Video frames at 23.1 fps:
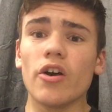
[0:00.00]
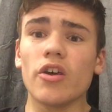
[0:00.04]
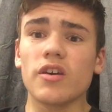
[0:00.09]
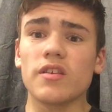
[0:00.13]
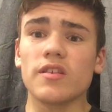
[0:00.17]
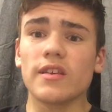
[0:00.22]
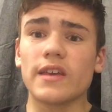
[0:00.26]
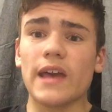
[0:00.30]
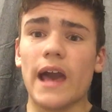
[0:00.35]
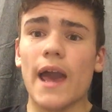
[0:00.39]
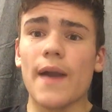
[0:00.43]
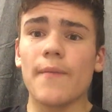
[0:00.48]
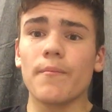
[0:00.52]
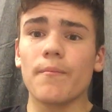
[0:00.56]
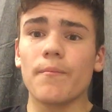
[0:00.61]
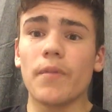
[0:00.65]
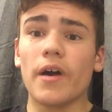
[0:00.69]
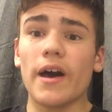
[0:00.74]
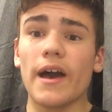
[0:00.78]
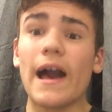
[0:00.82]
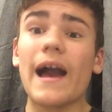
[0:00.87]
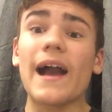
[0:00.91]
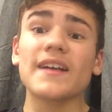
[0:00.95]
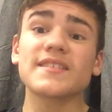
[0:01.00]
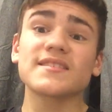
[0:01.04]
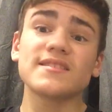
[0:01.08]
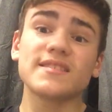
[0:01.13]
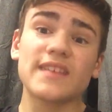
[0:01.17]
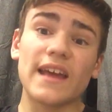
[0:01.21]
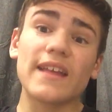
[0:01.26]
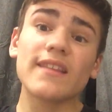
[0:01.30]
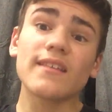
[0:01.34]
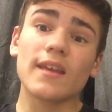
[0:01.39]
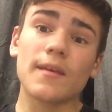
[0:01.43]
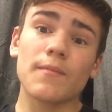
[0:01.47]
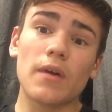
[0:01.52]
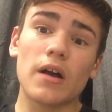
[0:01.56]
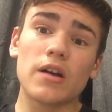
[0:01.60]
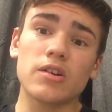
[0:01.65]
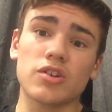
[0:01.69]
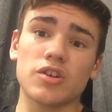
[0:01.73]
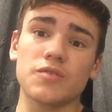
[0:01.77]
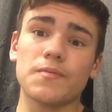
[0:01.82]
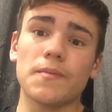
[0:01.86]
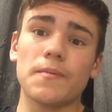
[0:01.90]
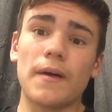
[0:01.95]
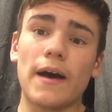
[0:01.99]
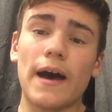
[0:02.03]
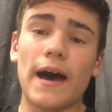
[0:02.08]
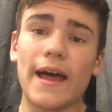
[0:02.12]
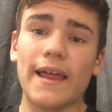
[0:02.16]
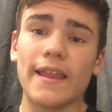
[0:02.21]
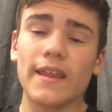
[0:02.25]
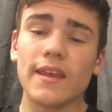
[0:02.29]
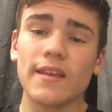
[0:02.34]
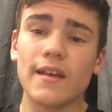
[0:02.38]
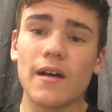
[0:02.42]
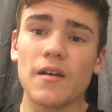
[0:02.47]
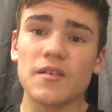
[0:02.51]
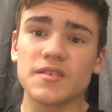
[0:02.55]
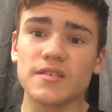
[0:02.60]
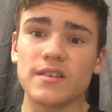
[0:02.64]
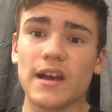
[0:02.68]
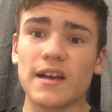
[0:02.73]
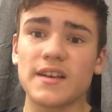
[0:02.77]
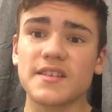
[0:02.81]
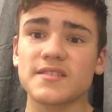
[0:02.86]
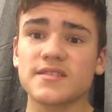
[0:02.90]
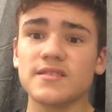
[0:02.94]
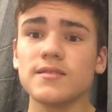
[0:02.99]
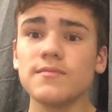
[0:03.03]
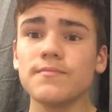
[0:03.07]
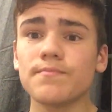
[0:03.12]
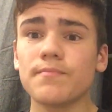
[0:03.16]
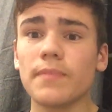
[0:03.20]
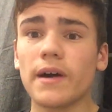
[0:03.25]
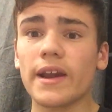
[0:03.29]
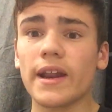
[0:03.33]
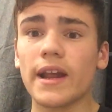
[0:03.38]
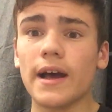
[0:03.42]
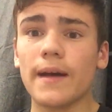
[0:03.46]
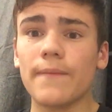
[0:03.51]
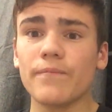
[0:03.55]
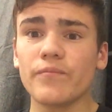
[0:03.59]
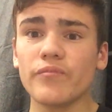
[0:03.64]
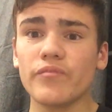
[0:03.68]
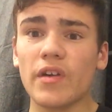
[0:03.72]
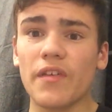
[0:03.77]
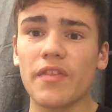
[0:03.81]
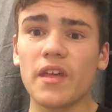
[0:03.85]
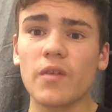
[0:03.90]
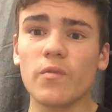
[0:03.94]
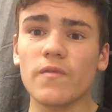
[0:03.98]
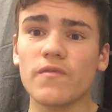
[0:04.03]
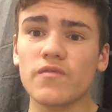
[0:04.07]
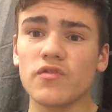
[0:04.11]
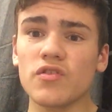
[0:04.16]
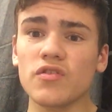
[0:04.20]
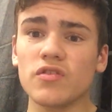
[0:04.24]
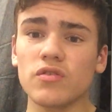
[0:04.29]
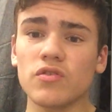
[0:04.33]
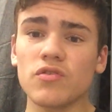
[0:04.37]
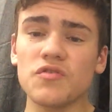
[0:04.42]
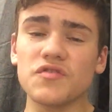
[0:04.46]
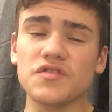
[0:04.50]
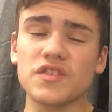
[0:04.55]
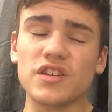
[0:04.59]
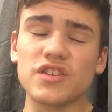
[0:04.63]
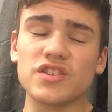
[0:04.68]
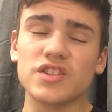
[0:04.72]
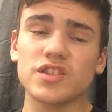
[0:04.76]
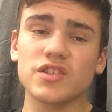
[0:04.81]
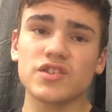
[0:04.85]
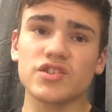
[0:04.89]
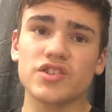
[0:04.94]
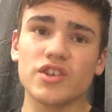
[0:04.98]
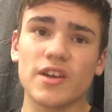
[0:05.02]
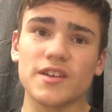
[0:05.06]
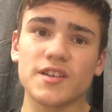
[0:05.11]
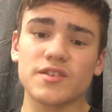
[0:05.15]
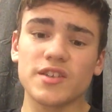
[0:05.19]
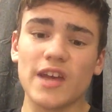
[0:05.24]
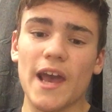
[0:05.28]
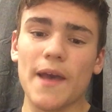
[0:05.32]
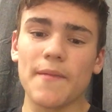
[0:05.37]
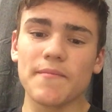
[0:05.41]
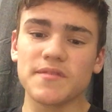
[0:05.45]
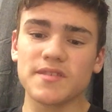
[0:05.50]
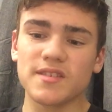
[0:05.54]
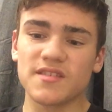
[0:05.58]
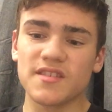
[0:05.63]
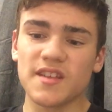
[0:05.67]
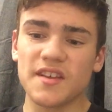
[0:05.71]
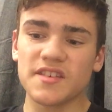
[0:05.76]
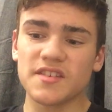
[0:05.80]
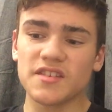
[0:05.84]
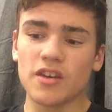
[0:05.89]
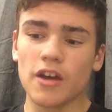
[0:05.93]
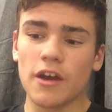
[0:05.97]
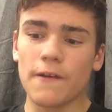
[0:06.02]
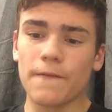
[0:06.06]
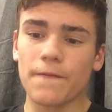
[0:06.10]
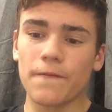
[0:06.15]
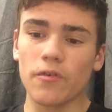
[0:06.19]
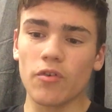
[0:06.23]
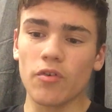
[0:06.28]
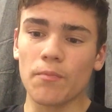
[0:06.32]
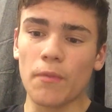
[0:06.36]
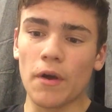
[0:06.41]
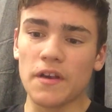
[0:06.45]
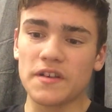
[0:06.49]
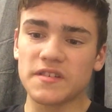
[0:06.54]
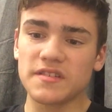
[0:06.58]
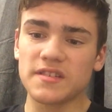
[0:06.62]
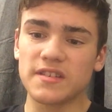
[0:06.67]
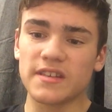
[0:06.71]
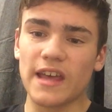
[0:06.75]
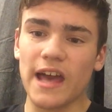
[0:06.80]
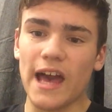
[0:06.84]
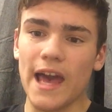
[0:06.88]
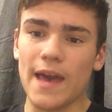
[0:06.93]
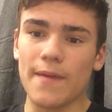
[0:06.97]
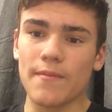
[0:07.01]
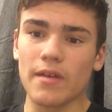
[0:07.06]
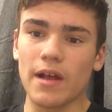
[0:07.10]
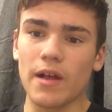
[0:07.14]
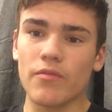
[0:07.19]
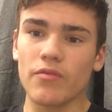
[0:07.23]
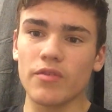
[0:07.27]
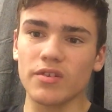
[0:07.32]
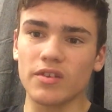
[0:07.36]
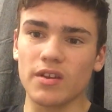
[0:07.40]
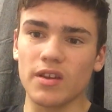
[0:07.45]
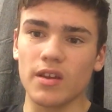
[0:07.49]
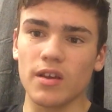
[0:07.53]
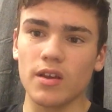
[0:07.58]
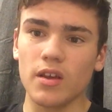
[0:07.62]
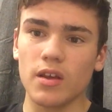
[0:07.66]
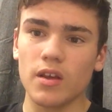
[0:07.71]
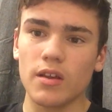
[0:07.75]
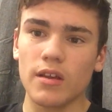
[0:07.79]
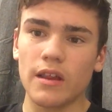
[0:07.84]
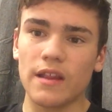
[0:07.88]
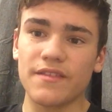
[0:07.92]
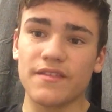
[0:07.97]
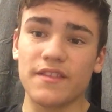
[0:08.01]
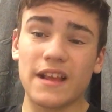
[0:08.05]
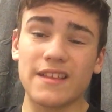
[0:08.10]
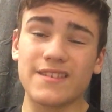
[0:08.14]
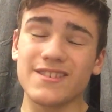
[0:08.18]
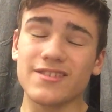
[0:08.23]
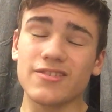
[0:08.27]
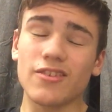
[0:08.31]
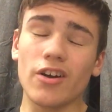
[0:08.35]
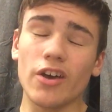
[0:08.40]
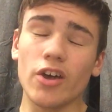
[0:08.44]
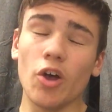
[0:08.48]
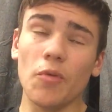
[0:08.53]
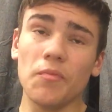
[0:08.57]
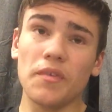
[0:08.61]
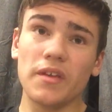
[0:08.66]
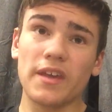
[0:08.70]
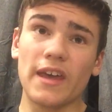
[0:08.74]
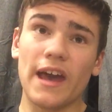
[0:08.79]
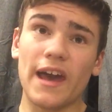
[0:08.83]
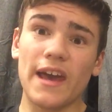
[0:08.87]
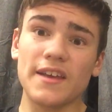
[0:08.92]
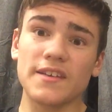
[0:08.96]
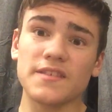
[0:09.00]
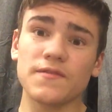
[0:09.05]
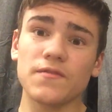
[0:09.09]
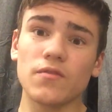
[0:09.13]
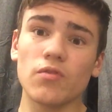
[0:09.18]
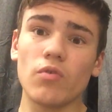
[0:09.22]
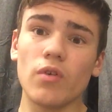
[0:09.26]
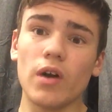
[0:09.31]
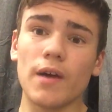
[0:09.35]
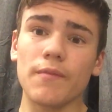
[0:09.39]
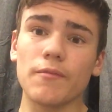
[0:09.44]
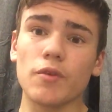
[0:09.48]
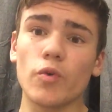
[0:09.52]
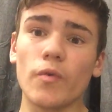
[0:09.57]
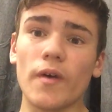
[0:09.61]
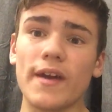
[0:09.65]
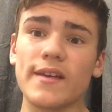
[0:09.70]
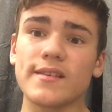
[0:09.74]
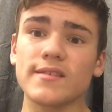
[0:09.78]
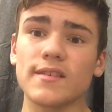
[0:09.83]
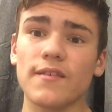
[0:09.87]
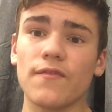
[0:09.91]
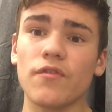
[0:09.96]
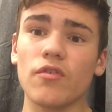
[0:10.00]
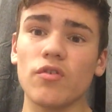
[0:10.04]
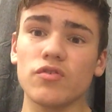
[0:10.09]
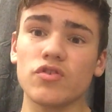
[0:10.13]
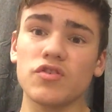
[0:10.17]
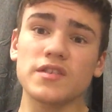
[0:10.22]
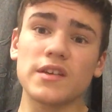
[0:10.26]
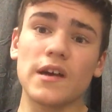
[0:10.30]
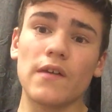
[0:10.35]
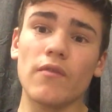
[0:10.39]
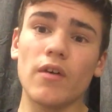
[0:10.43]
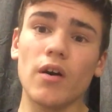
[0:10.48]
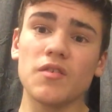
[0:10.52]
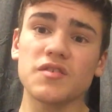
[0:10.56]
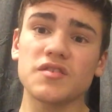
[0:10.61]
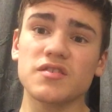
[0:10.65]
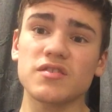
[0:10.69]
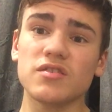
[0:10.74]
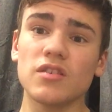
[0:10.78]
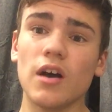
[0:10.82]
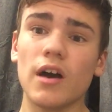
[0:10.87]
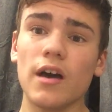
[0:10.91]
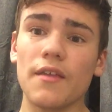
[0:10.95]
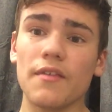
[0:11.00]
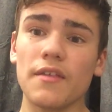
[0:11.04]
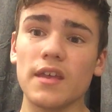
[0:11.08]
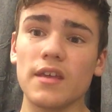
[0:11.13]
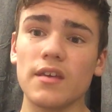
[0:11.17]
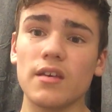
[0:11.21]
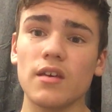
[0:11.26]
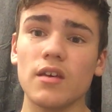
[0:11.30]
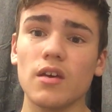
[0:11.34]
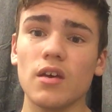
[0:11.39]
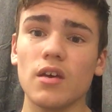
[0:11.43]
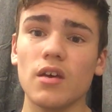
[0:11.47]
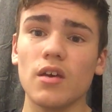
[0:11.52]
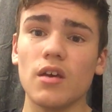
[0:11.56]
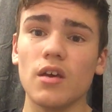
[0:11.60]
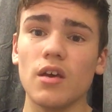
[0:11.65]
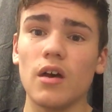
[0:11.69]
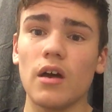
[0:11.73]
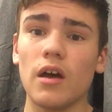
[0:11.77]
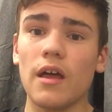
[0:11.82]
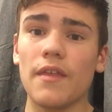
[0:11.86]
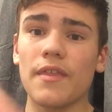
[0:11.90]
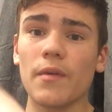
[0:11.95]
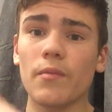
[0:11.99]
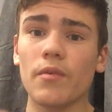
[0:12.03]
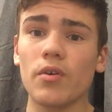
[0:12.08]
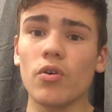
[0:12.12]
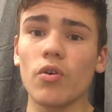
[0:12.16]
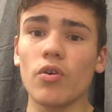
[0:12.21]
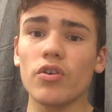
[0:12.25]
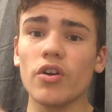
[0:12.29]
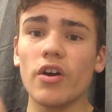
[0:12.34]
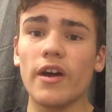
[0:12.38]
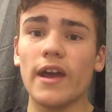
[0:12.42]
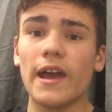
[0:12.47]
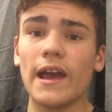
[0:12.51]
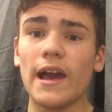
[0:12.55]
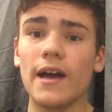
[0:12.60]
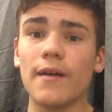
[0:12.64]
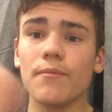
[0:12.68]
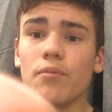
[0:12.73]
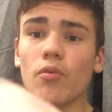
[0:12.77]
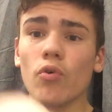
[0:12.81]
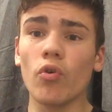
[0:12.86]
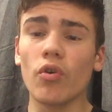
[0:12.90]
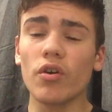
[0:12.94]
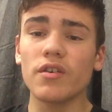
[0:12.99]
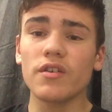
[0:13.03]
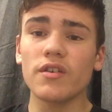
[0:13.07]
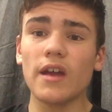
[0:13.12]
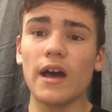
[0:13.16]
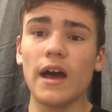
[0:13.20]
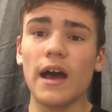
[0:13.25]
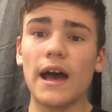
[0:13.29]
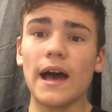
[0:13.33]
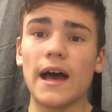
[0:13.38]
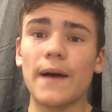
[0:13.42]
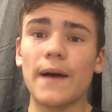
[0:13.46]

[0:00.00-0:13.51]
early in the game accidentally by Josh Papali, that was an accident. But I think with you losing just James Tedesco for most of the game, that did not help the case for New South Wales tonight. I think we all know how important